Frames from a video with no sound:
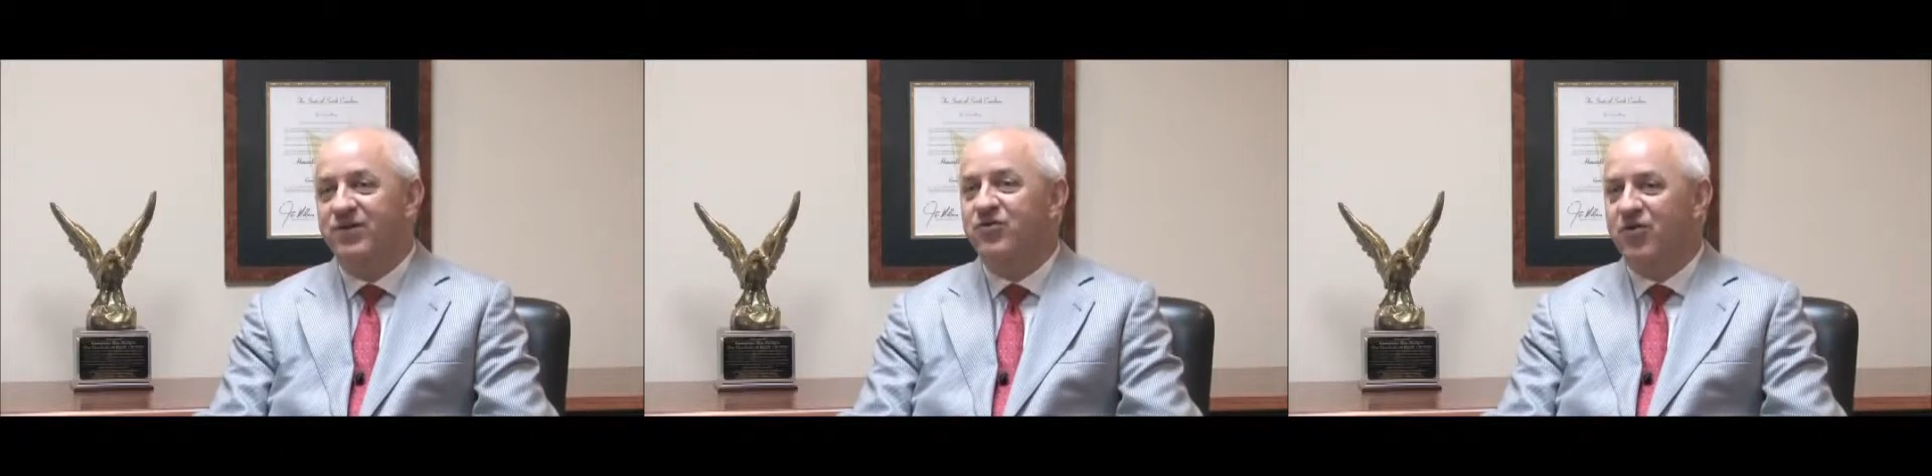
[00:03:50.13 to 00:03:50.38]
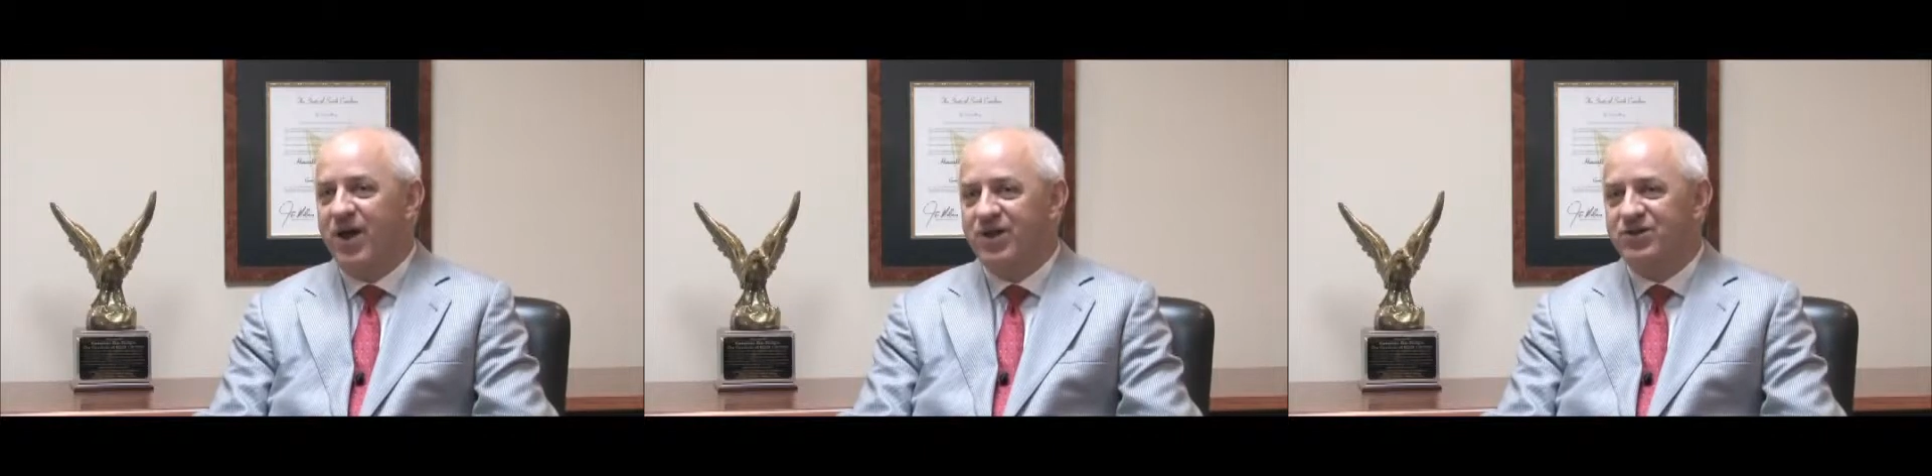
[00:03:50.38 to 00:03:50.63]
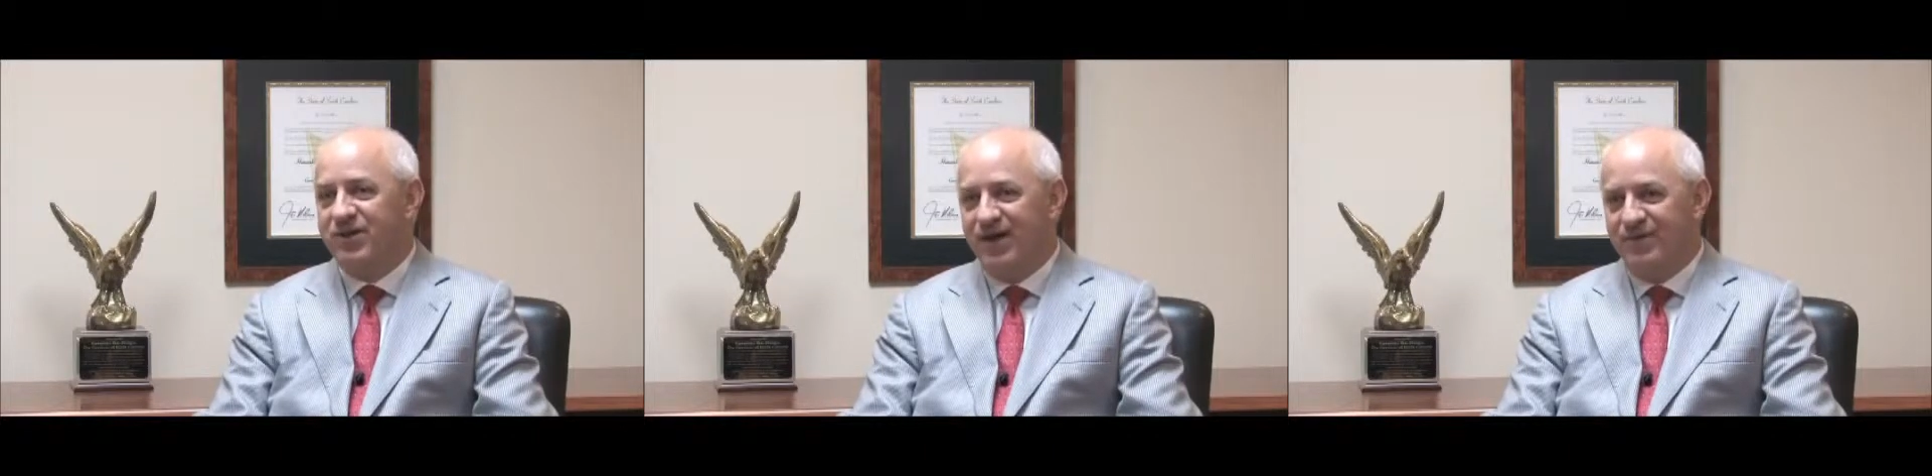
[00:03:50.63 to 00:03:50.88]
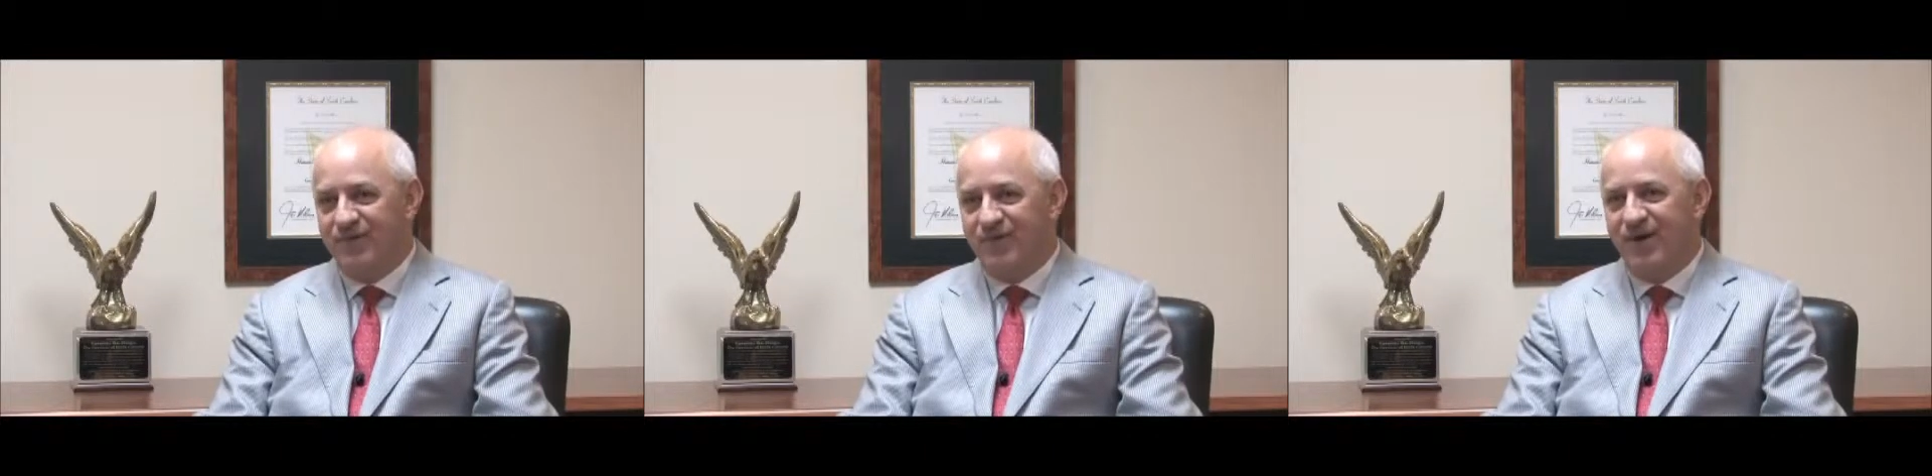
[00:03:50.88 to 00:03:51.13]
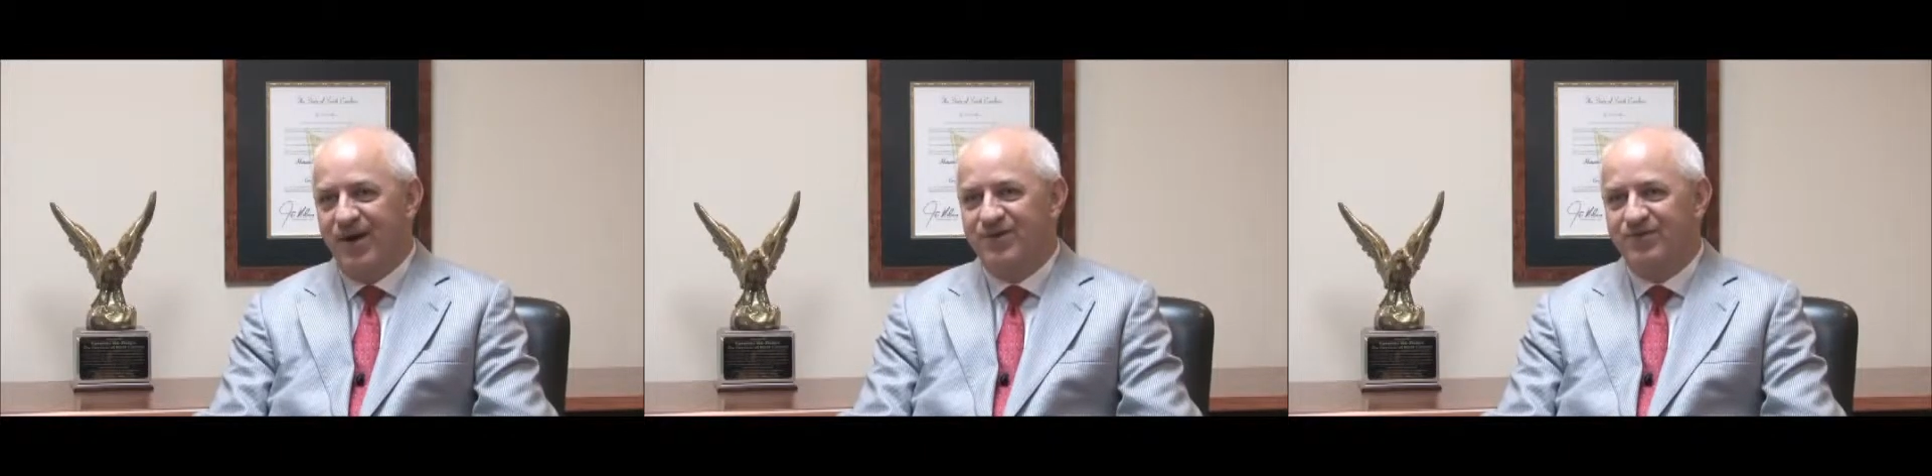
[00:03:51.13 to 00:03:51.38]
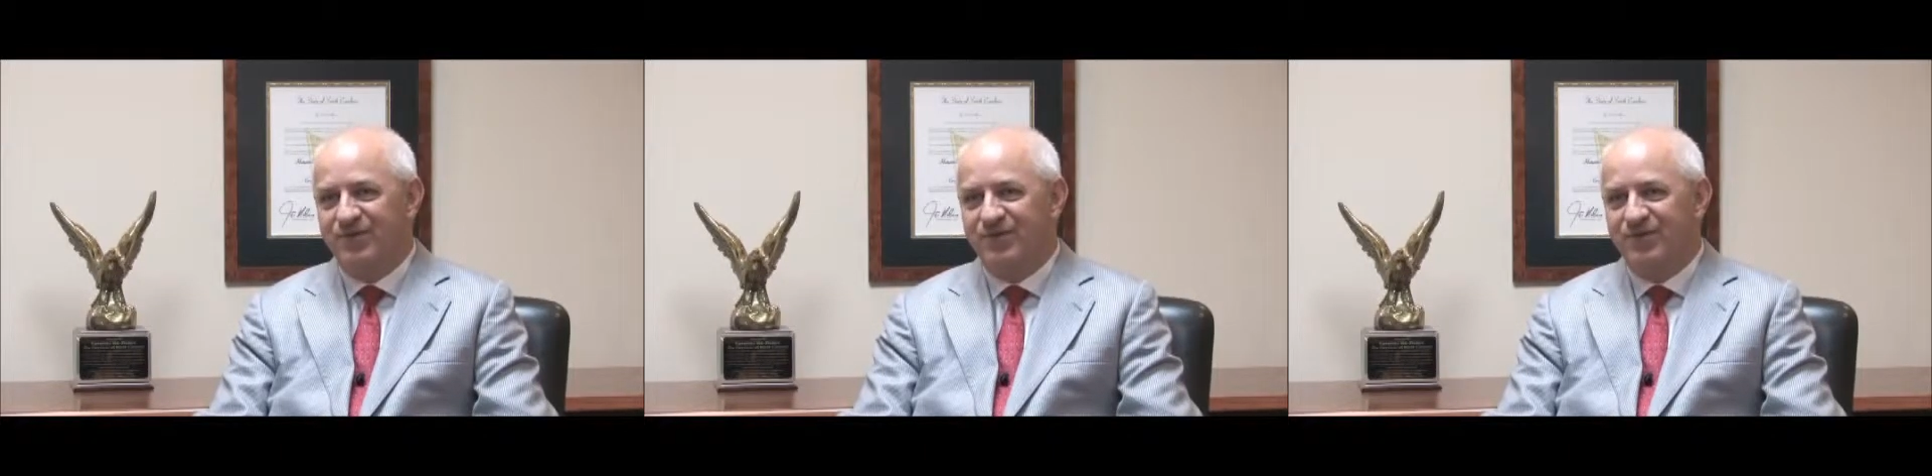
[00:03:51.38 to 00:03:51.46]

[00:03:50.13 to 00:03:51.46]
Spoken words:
to translate for us.